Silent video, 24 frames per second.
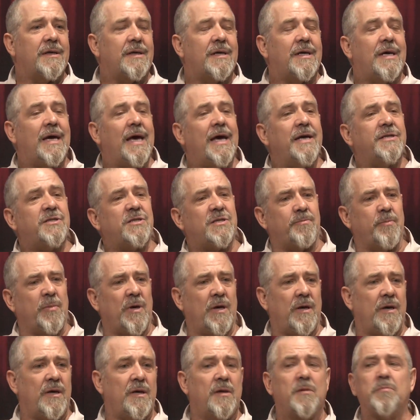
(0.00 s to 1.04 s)
Kiss
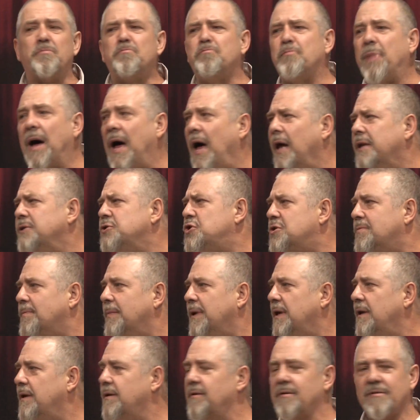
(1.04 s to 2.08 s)
me, punch
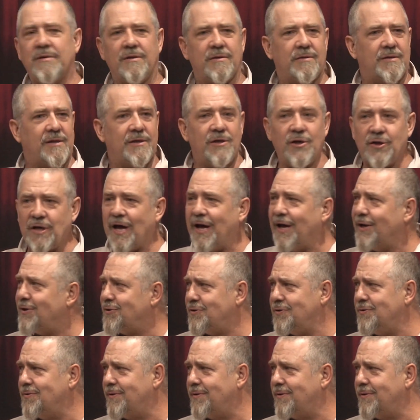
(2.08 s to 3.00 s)
me. You can't do